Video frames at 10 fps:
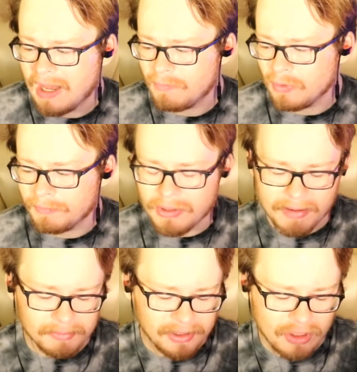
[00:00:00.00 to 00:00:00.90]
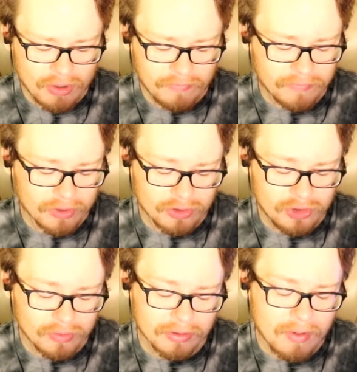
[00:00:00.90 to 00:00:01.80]
will probably go for a
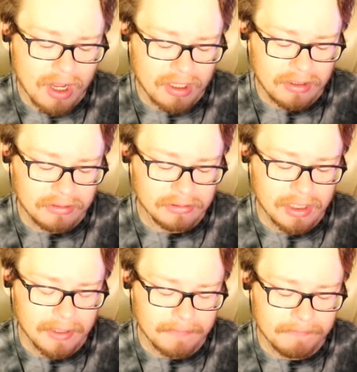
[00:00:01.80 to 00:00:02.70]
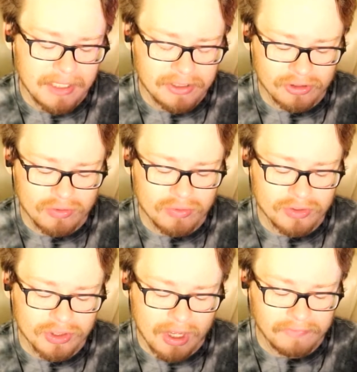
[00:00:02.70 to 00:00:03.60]
short walk as it
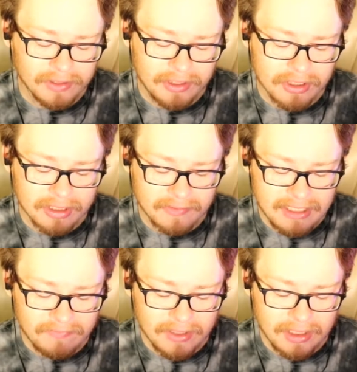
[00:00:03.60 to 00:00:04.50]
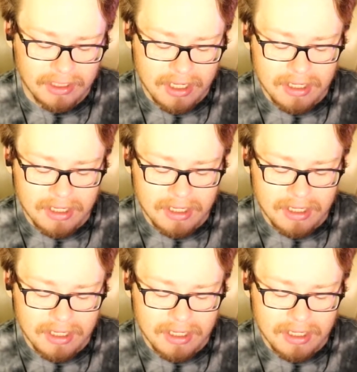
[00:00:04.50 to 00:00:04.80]
cools off later on in the evening.